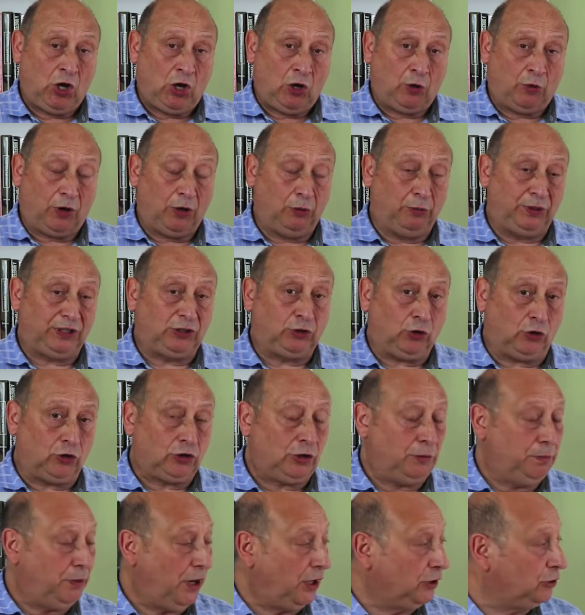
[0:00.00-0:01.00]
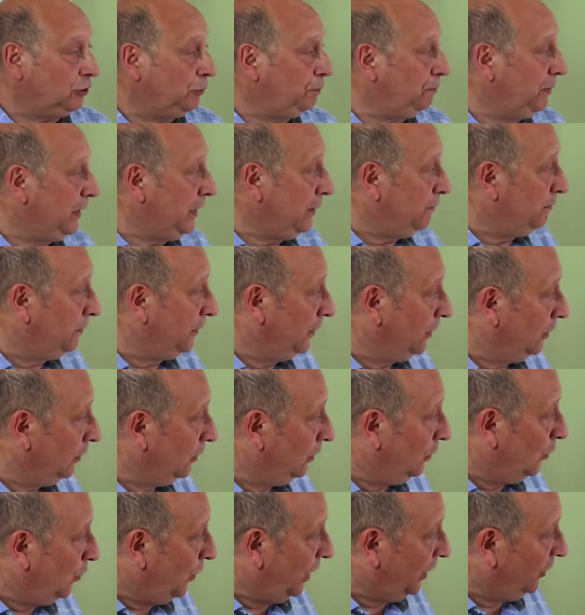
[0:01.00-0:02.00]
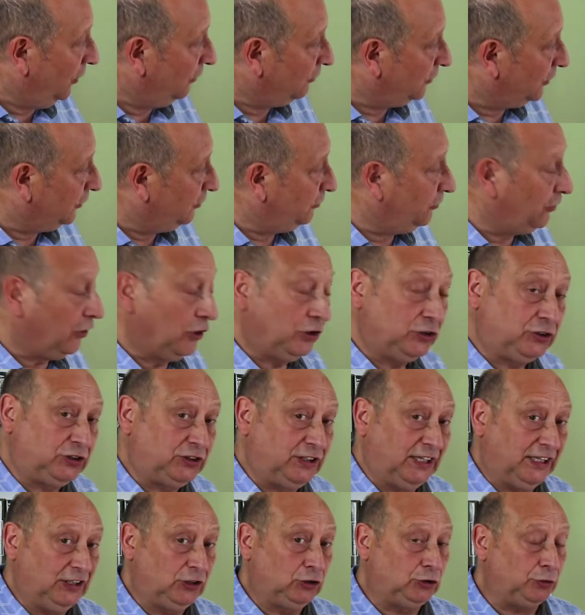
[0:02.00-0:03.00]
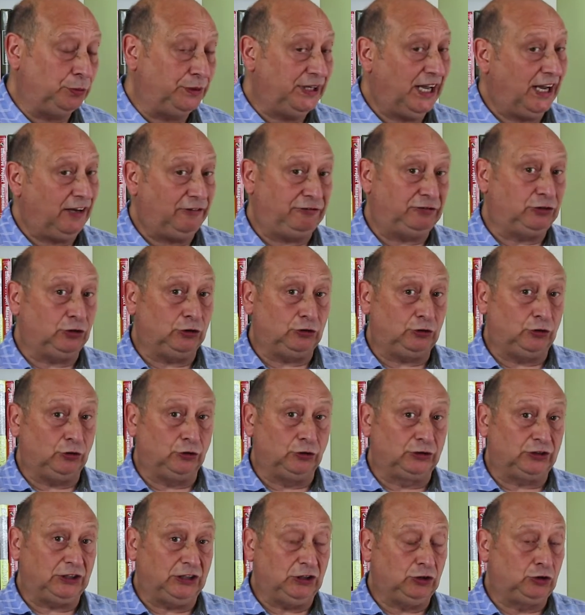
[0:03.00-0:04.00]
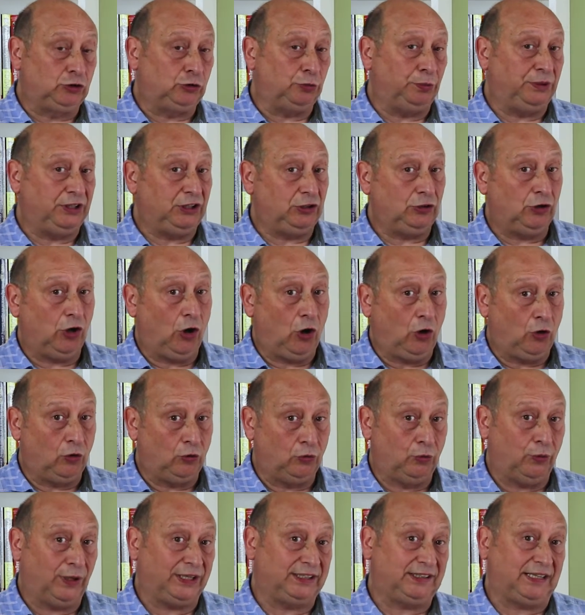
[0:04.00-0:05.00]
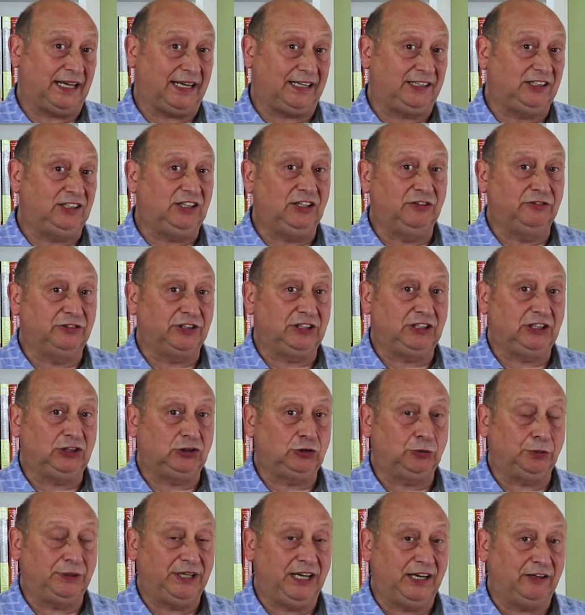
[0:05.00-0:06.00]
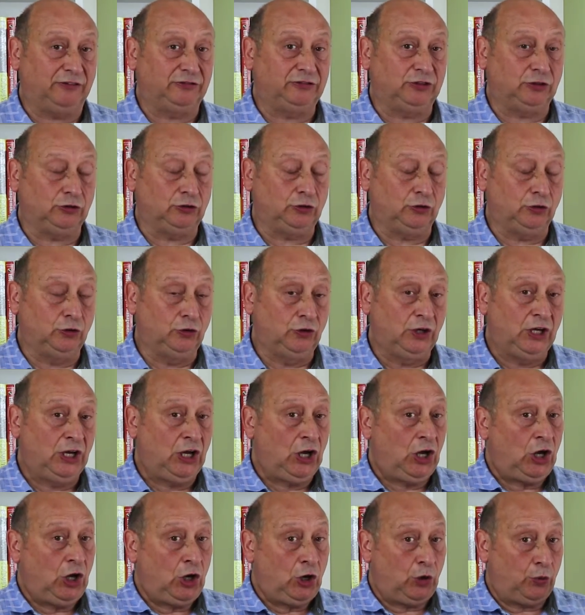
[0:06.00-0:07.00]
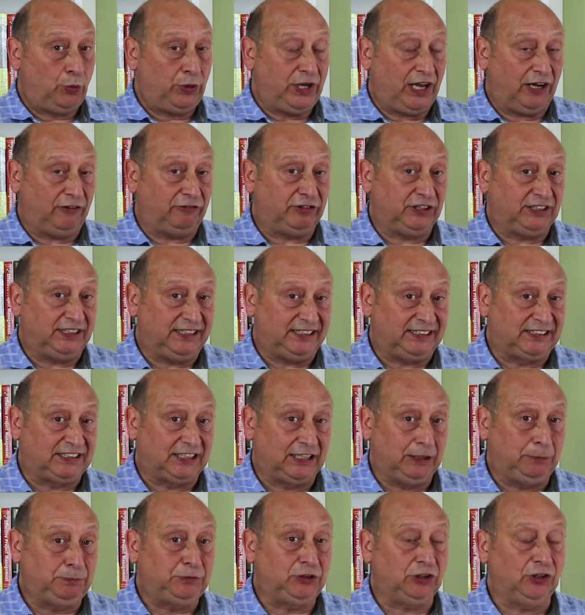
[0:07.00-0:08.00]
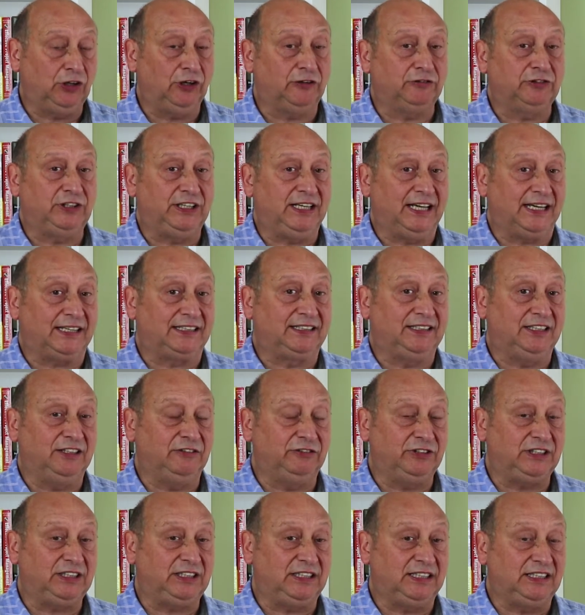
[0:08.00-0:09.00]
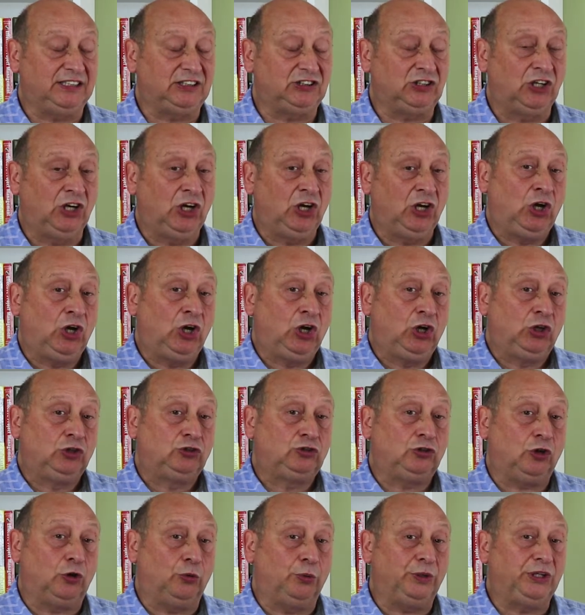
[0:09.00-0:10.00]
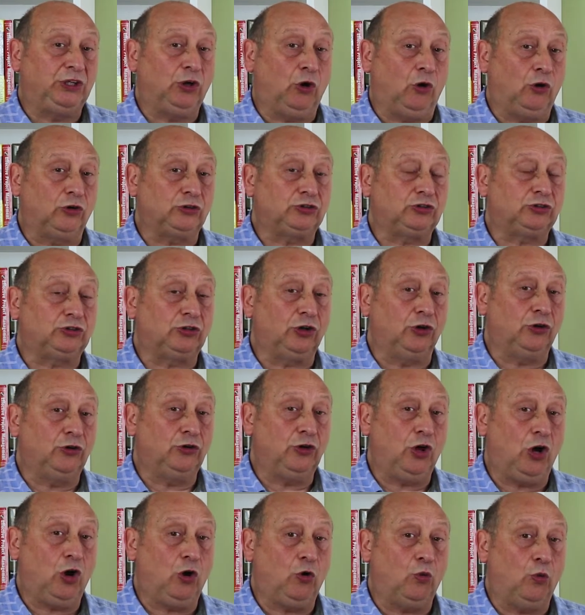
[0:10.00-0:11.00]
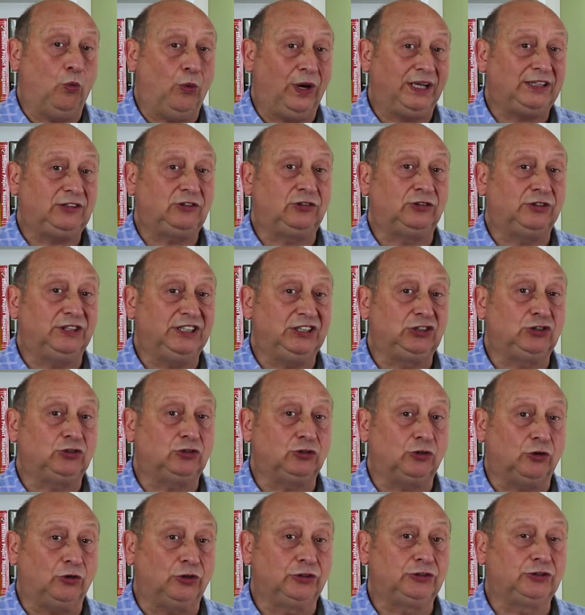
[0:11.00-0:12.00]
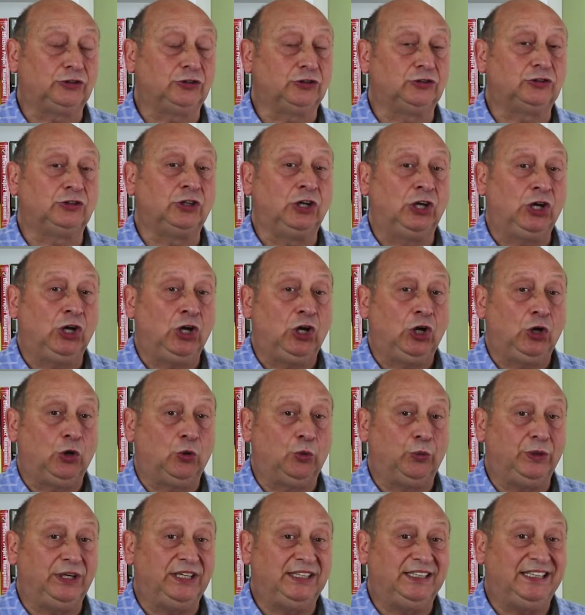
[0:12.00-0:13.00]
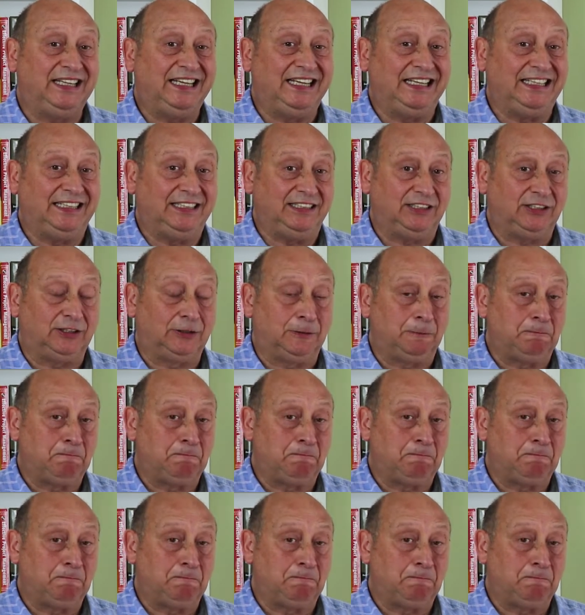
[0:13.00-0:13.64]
When we talk about people, one of the first things we have to do, since we know what activities we have to do, we have a description of the activities, so we also know what resources we need.